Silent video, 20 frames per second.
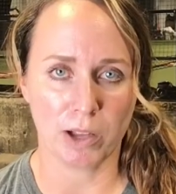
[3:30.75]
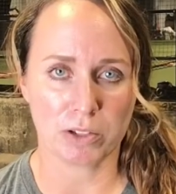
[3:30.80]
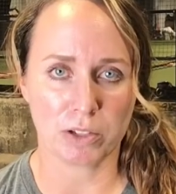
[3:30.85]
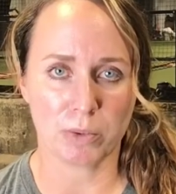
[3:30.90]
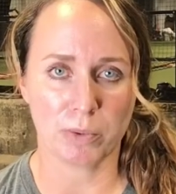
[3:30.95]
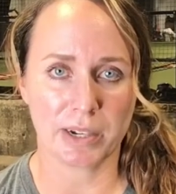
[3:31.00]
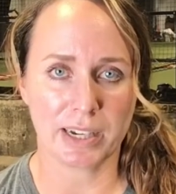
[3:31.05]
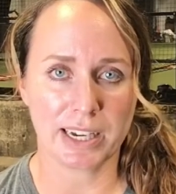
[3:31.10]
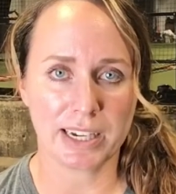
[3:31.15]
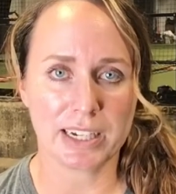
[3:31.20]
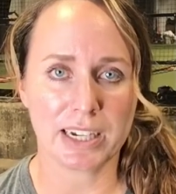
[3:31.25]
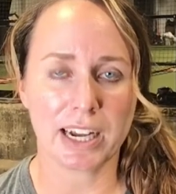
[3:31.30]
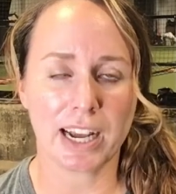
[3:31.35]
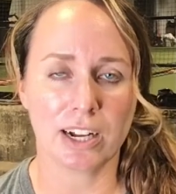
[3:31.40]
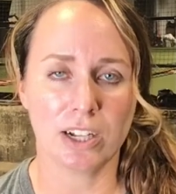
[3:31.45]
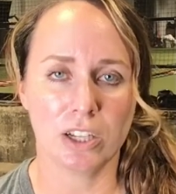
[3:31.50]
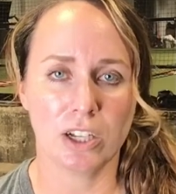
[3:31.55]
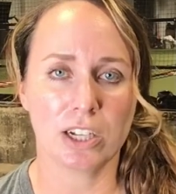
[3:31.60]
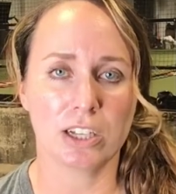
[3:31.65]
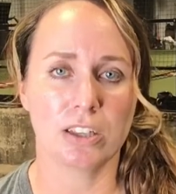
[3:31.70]
So we need to kind
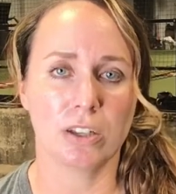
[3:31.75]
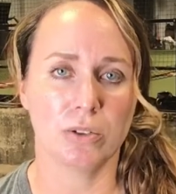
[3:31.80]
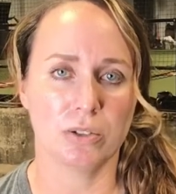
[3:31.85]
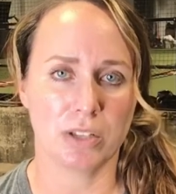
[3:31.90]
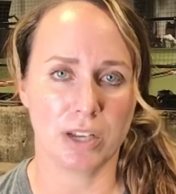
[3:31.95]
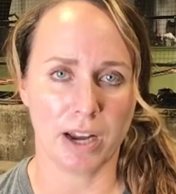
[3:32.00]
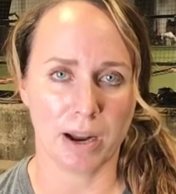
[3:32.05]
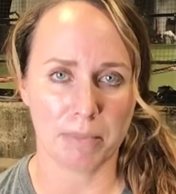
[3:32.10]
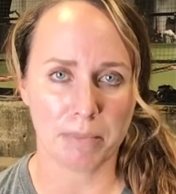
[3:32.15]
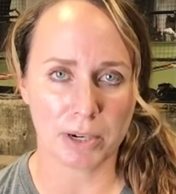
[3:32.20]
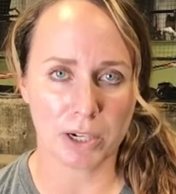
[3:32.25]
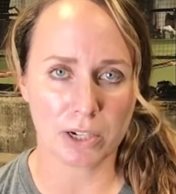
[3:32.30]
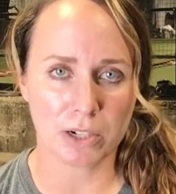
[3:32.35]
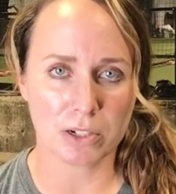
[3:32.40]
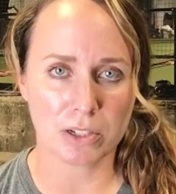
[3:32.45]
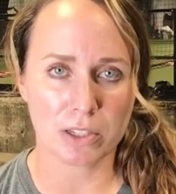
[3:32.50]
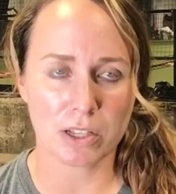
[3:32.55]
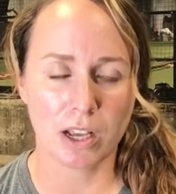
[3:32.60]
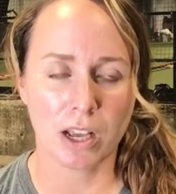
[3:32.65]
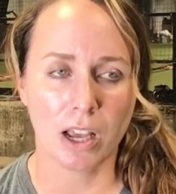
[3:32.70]
of look at those
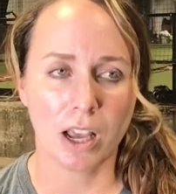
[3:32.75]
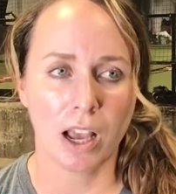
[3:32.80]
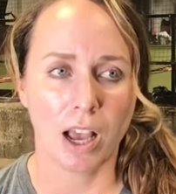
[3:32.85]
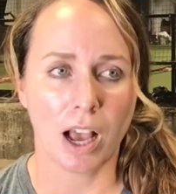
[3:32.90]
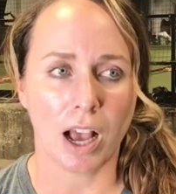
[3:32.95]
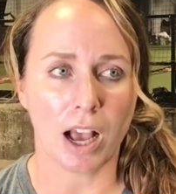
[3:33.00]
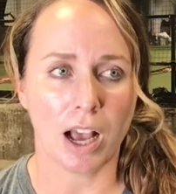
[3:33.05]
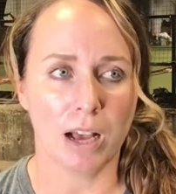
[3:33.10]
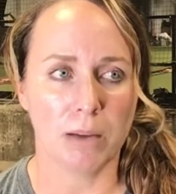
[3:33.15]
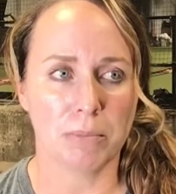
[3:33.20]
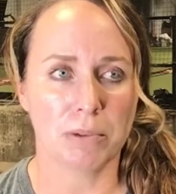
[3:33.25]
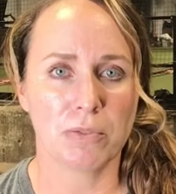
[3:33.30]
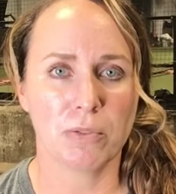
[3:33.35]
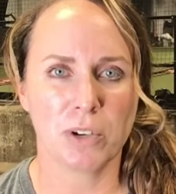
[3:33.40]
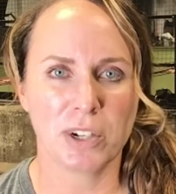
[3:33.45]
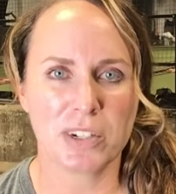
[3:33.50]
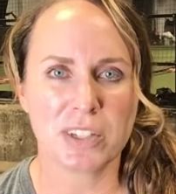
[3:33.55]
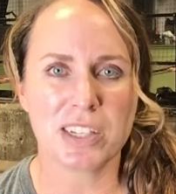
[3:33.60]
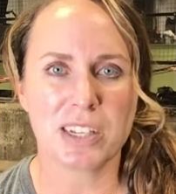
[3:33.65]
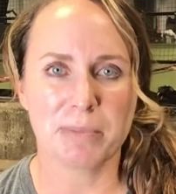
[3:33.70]
numbers um, before
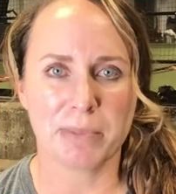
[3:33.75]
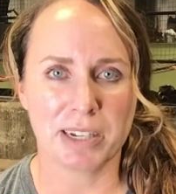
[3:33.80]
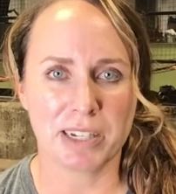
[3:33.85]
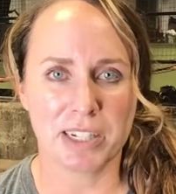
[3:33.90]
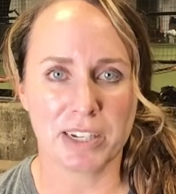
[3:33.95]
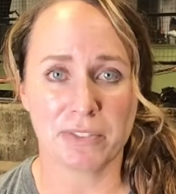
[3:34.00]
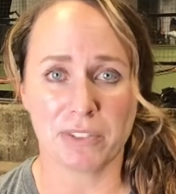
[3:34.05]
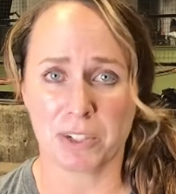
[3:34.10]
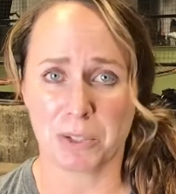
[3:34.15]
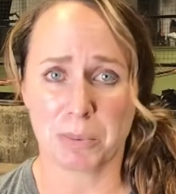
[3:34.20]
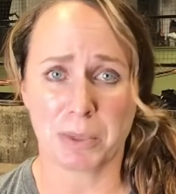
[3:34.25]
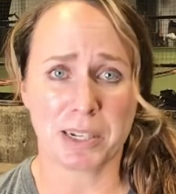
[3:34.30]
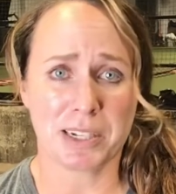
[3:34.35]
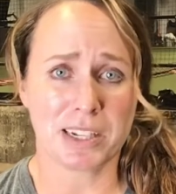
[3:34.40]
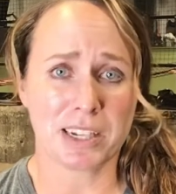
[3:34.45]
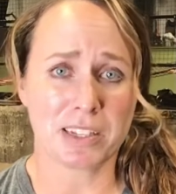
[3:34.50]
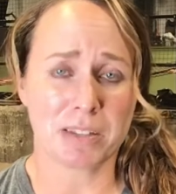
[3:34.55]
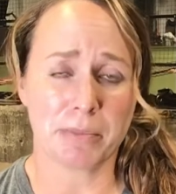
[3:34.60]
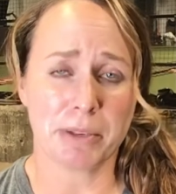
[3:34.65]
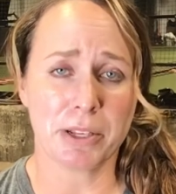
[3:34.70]
you see a big difference, but it
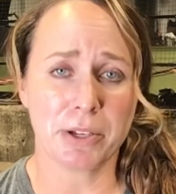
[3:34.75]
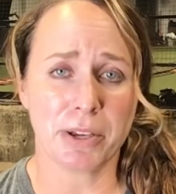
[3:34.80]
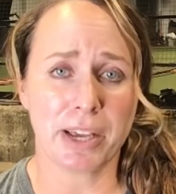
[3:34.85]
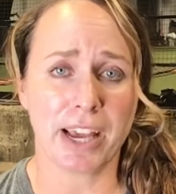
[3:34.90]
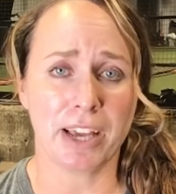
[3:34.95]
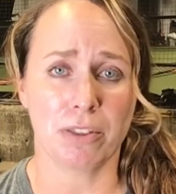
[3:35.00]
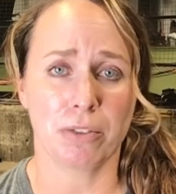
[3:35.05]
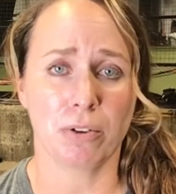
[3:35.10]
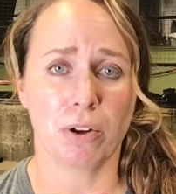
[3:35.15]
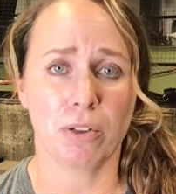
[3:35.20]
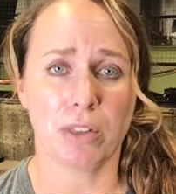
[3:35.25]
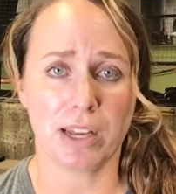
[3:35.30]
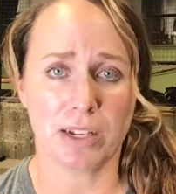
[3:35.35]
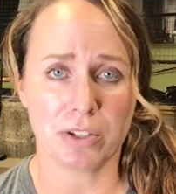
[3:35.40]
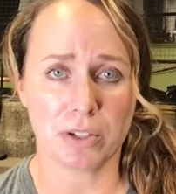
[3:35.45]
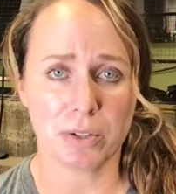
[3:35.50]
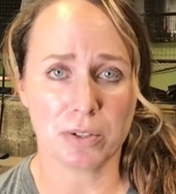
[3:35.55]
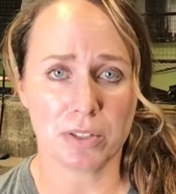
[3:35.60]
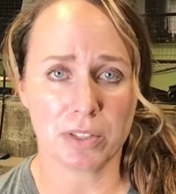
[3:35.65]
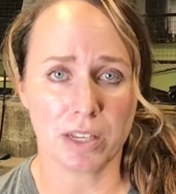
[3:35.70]
doesn't mean you can't throw that
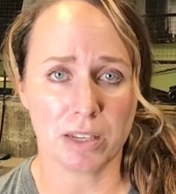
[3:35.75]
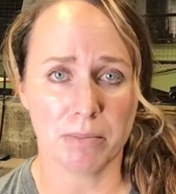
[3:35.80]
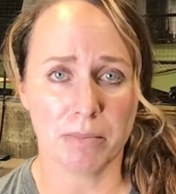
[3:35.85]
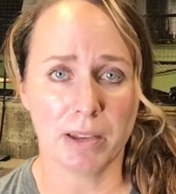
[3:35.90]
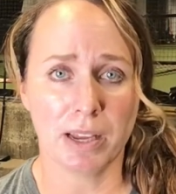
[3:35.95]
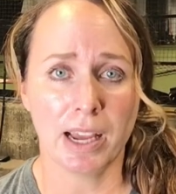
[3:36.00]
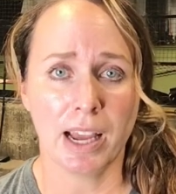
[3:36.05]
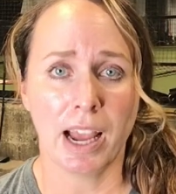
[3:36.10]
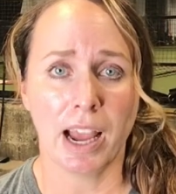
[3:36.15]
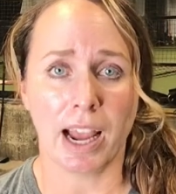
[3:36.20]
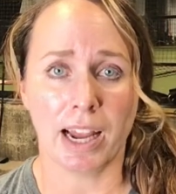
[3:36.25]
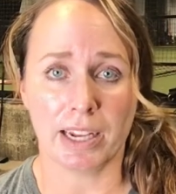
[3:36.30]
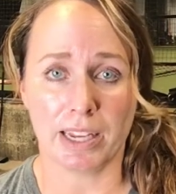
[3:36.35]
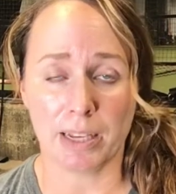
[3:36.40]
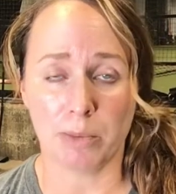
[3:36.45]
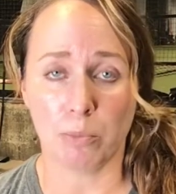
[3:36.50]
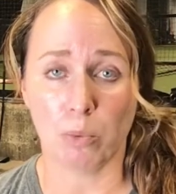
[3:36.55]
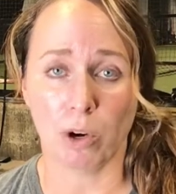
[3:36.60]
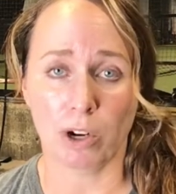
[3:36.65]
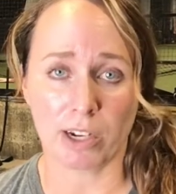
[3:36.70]
two seam and
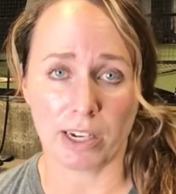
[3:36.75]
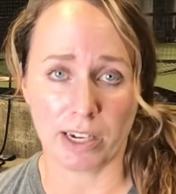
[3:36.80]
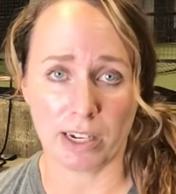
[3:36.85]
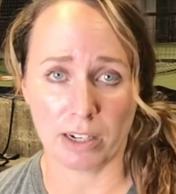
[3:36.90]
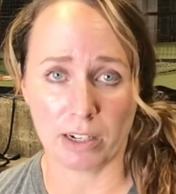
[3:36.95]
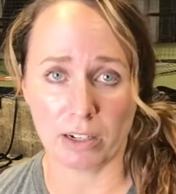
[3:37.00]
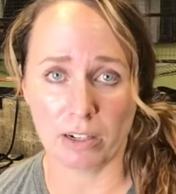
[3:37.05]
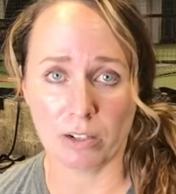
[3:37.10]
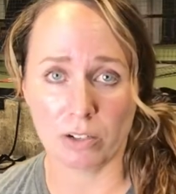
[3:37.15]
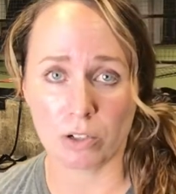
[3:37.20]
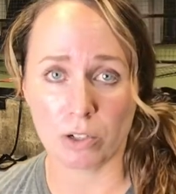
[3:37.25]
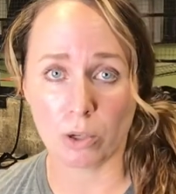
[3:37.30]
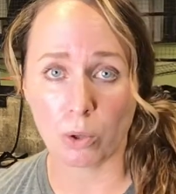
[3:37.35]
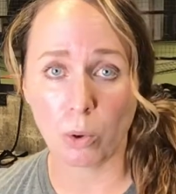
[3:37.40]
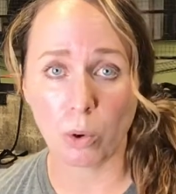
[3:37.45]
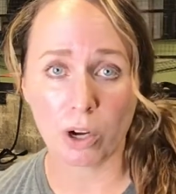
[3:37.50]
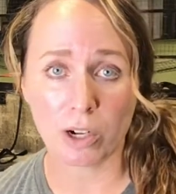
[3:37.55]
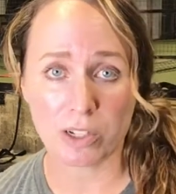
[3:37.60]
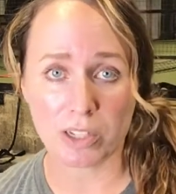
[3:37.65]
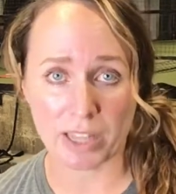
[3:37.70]
keep working
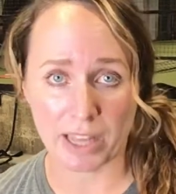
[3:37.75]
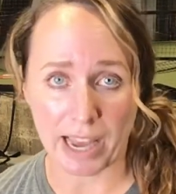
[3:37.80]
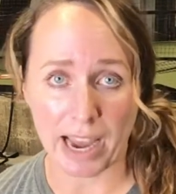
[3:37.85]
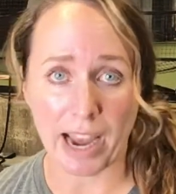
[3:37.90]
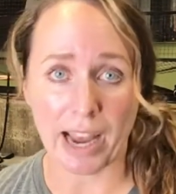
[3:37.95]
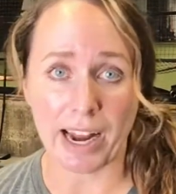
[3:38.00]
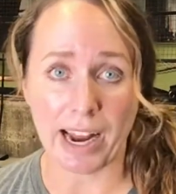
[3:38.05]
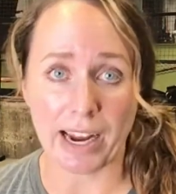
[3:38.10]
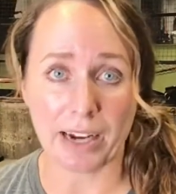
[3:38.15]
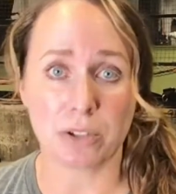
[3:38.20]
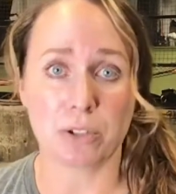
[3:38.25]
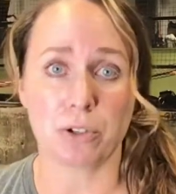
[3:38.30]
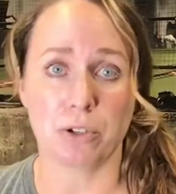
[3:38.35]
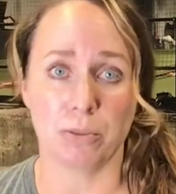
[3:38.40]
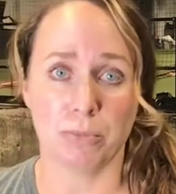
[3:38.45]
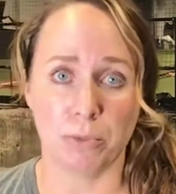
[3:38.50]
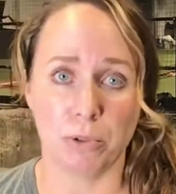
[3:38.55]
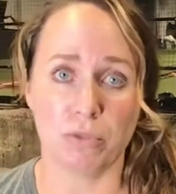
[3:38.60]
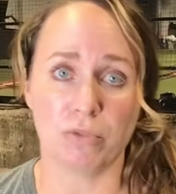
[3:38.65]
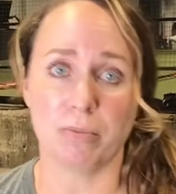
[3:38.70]
towards that extra
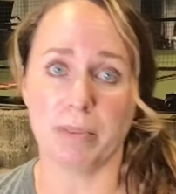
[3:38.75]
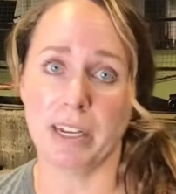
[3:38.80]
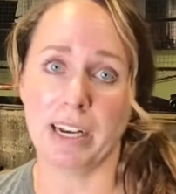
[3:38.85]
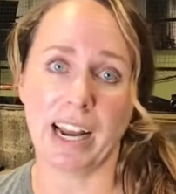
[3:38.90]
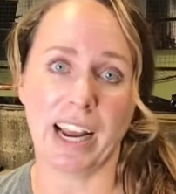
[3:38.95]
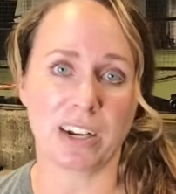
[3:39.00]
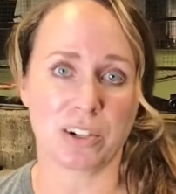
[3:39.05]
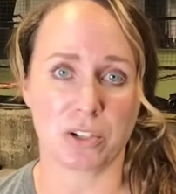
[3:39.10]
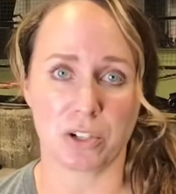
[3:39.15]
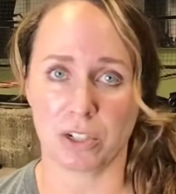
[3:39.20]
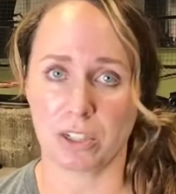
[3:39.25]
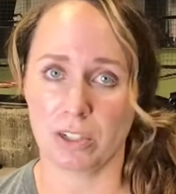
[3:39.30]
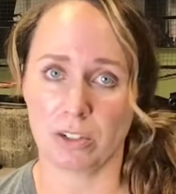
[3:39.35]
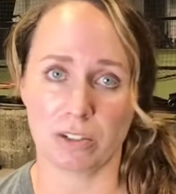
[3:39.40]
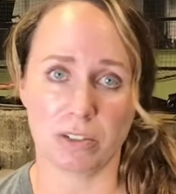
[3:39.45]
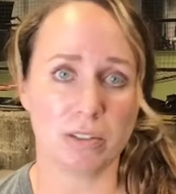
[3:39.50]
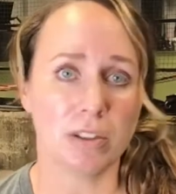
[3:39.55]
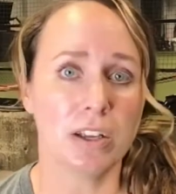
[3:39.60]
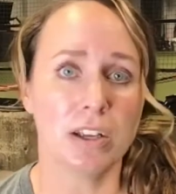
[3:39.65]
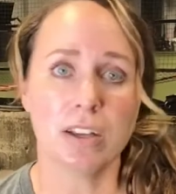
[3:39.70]
movement, extra
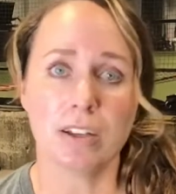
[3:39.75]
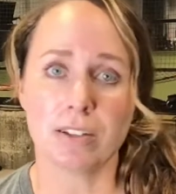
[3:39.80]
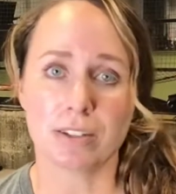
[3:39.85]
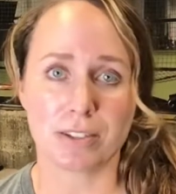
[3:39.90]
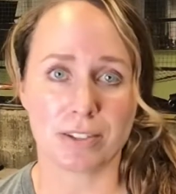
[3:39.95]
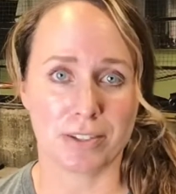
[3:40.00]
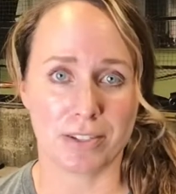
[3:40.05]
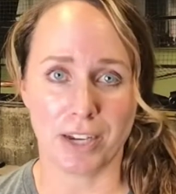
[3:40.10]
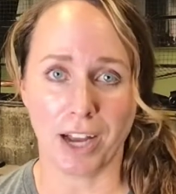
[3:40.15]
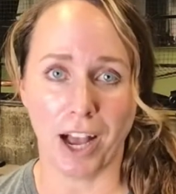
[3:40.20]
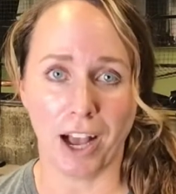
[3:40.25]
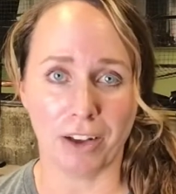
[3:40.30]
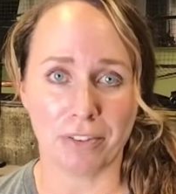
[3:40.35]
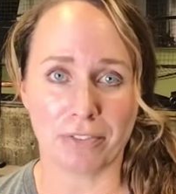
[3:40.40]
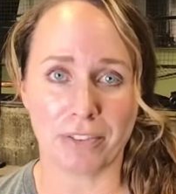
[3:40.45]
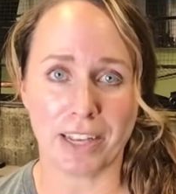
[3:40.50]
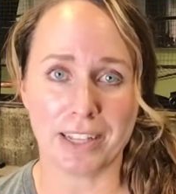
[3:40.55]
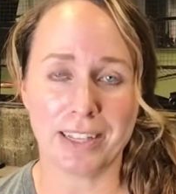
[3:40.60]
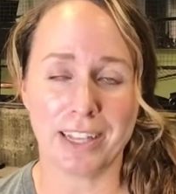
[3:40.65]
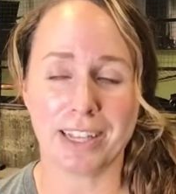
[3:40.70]
little stuff.
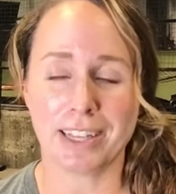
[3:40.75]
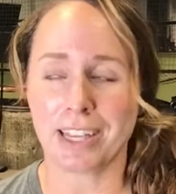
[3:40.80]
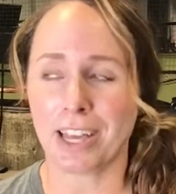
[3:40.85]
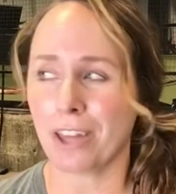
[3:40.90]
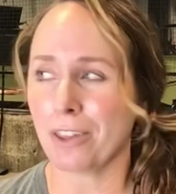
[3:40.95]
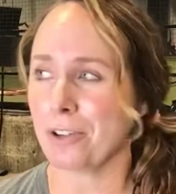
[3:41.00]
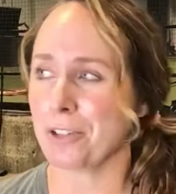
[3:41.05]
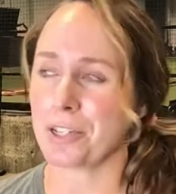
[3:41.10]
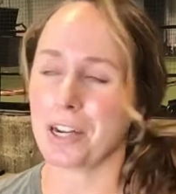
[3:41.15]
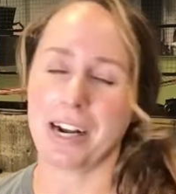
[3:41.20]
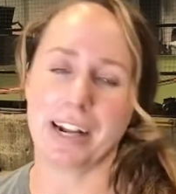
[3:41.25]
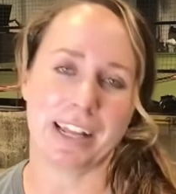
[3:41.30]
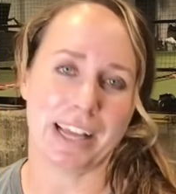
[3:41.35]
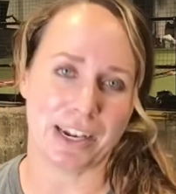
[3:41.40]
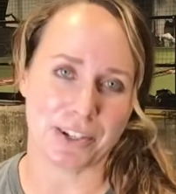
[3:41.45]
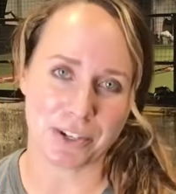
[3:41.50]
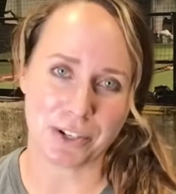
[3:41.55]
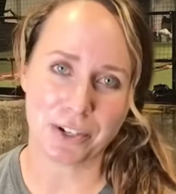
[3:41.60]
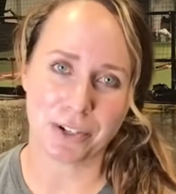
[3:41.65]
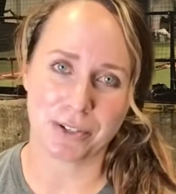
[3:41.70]
And then the other side of
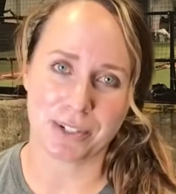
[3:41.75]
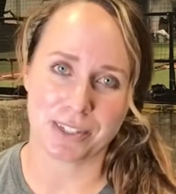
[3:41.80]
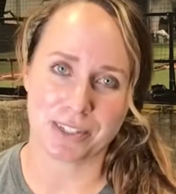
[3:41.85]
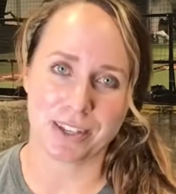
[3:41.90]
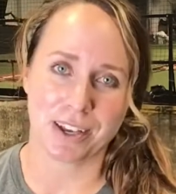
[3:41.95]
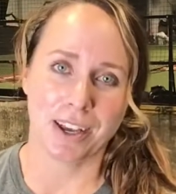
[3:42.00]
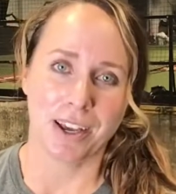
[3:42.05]
that too is